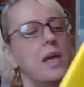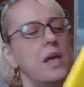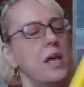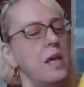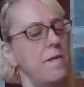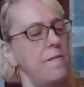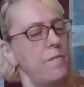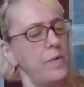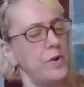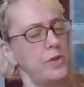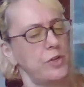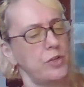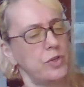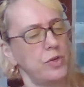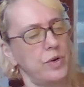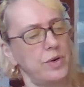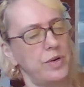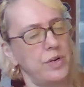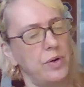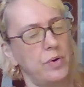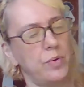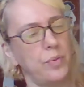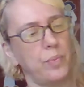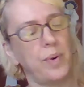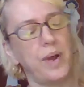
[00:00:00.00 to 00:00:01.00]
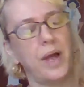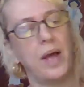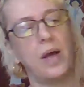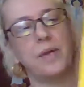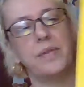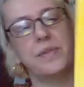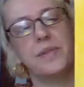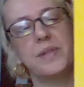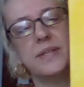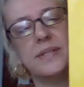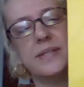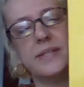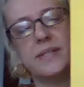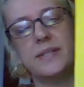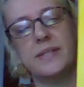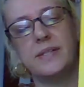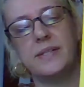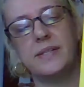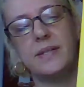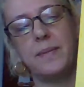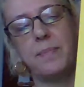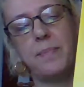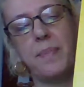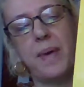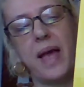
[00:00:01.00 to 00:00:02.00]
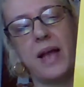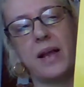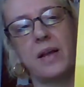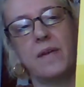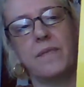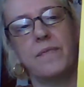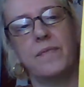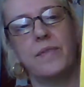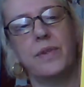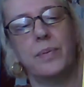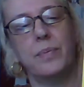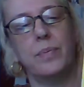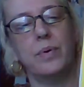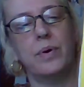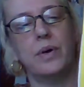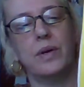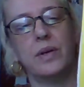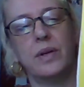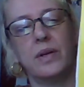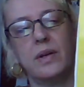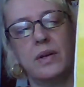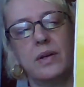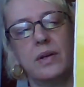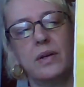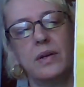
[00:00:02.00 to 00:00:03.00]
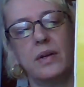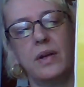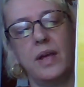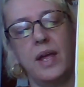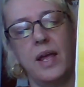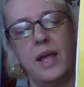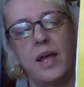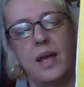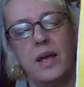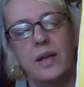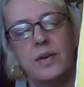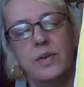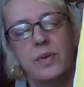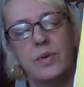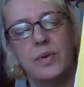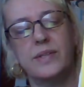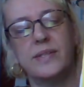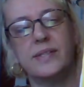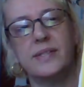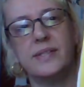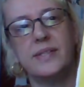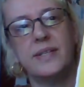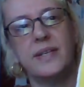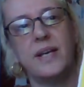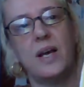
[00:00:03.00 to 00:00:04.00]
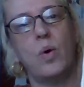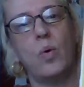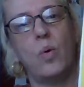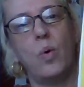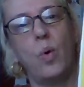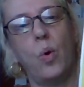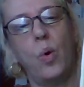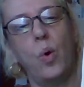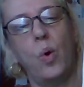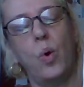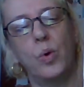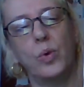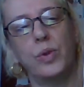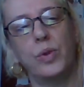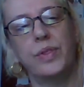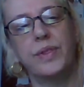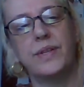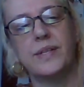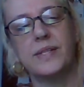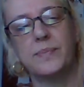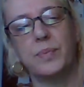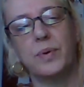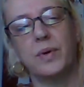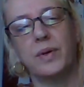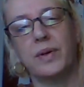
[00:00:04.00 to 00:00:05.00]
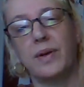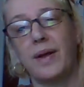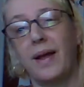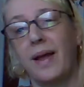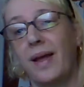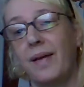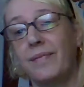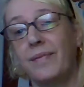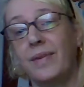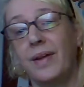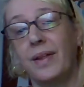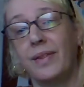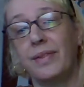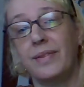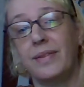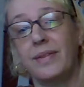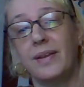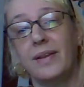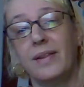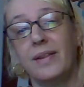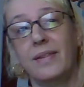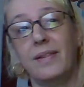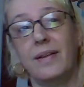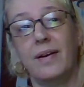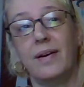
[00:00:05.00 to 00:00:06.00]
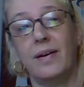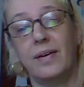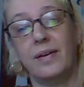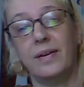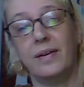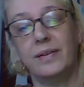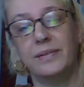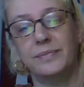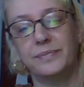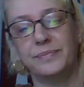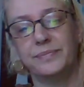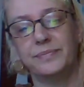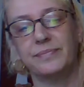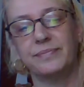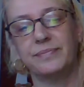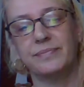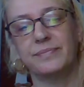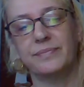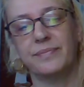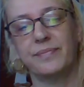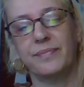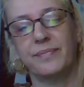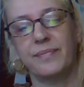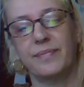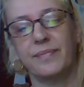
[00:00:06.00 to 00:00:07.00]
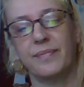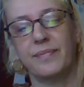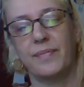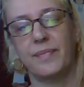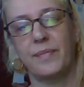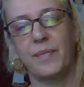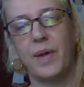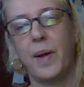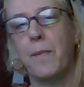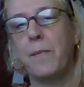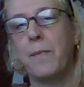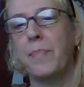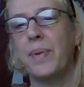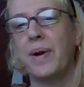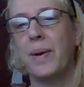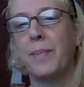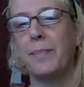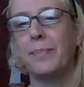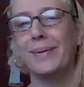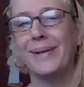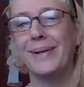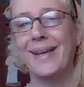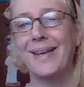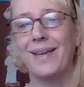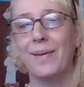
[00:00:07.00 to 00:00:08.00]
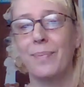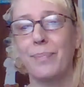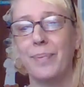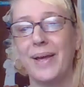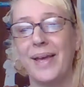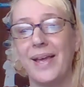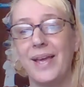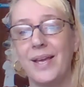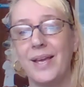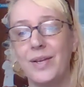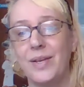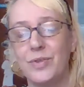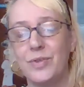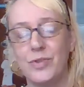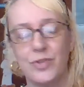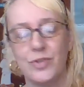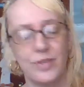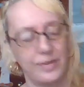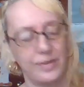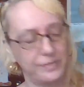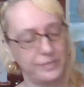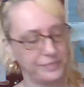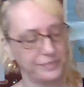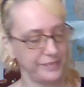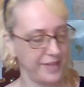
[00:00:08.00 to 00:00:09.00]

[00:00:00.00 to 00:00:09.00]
If we turn it around, this is the back of the book, and you can see how old this book. I have nothing there but a blank page.